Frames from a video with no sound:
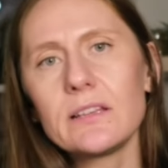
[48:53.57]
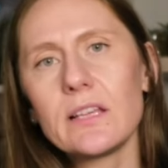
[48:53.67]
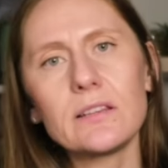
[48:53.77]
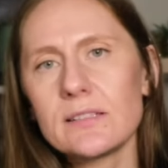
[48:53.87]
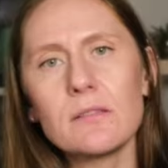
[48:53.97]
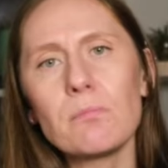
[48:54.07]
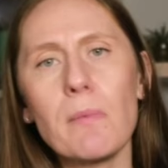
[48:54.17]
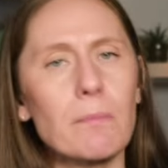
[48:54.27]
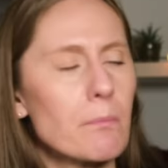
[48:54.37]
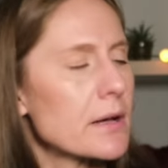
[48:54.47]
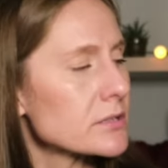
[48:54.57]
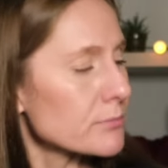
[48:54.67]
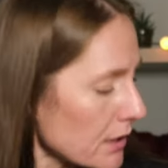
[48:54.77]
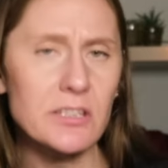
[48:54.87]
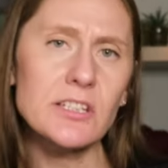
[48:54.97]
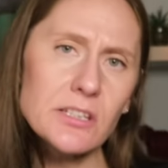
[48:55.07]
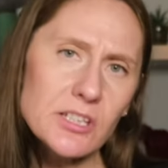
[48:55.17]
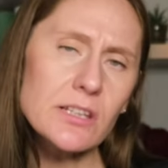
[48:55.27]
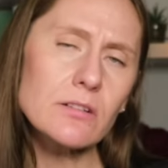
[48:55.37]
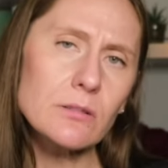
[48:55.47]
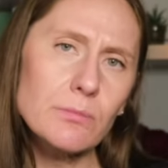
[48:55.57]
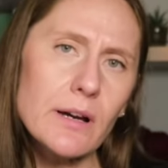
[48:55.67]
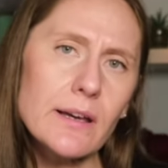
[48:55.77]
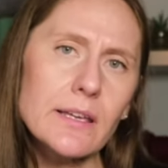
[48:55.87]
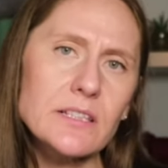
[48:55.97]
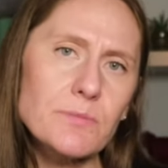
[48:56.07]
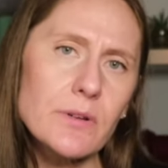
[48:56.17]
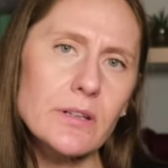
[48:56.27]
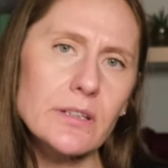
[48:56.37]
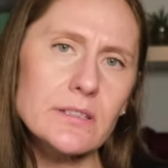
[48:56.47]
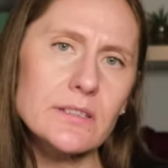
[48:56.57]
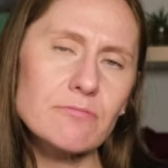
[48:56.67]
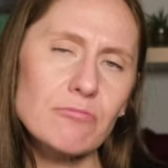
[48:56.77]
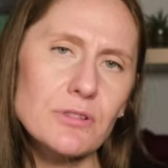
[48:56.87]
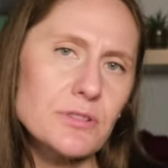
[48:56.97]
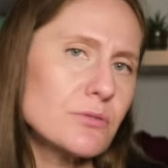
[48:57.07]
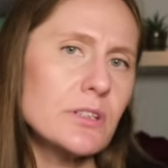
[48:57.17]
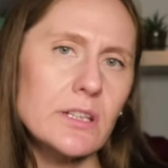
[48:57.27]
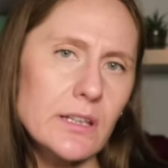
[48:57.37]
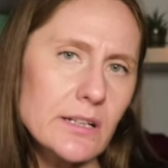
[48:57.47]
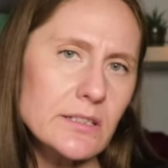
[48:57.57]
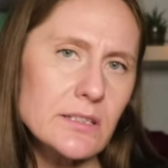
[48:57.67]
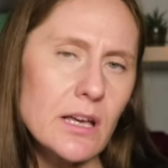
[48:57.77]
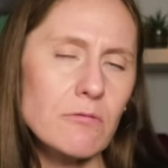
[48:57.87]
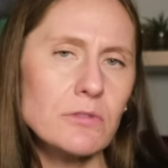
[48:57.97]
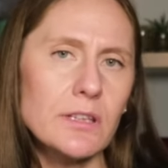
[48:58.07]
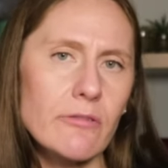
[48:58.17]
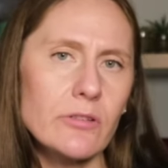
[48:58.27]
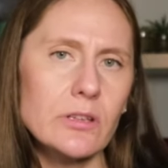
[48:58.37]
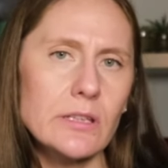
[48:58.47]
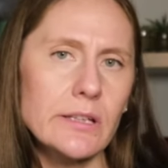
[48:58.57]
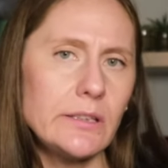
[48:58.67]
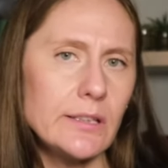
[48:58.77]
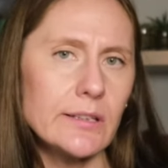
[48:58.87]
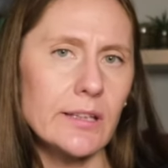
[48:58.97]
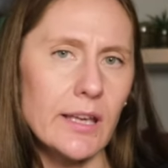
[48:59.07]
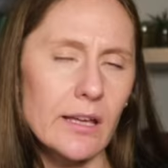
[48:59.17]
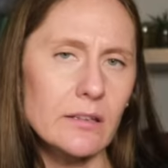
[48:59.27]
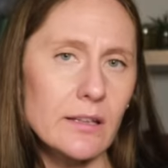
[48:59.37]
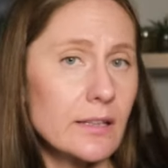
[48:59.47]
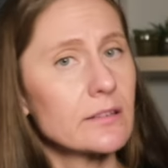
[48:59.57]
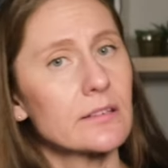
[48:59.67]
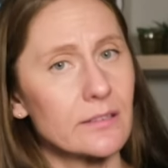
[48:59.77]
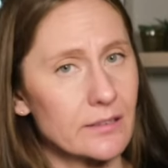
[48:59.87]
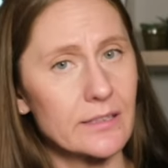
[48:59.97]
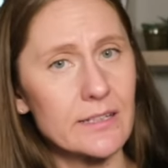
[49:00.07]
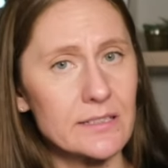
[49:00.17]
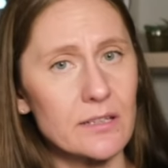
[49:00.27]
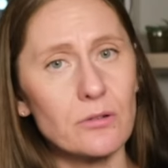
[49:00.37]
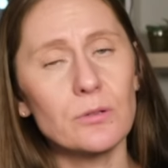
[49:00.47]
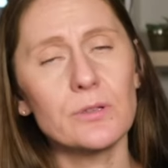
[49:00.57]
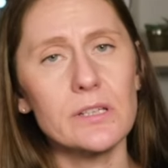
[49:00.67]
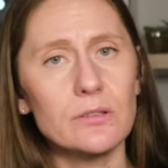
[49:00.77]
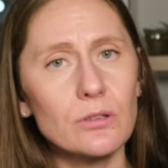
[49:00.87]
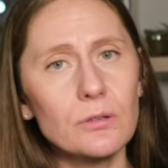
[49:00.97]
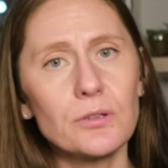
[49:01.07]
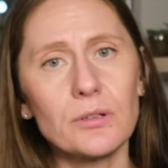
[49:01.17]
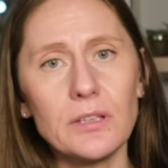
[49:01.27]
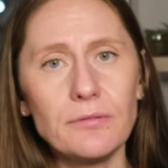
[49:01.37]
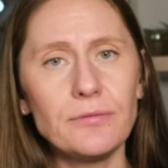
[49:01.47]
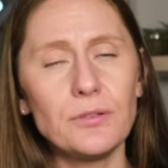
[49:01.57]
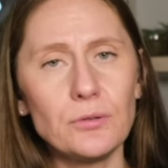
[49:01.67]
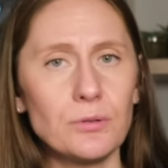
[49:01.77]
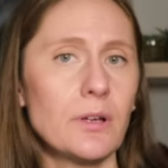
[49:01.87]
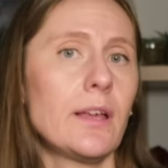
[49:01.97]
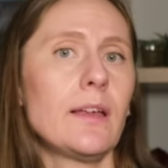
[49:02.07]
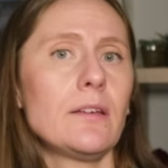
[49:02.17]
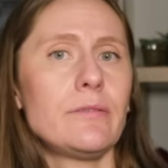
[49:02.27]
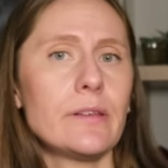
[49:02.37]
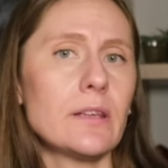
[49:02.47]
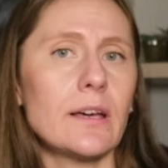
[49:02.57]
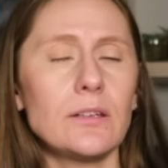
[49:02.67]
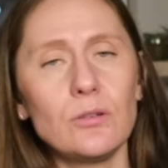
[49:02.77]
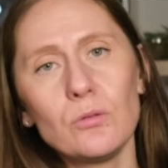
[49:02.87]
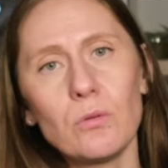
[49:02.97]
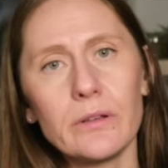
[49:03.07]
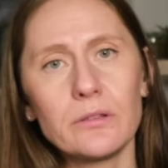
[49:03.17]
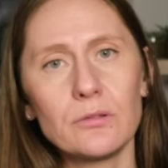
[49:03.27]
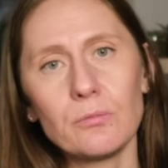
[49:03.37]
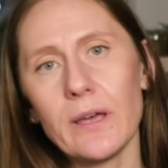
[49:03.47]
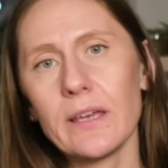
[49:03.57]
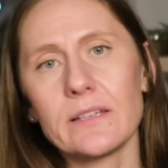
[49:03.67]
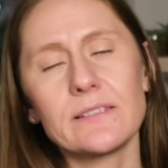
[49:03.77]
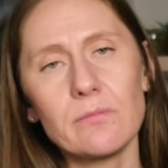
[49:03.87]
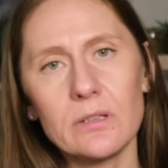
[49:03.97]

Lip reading: doesn't bother me. In general, my experience was really nice. I would definitely knit it again, and as I already told you, if you feel like you want to make a similar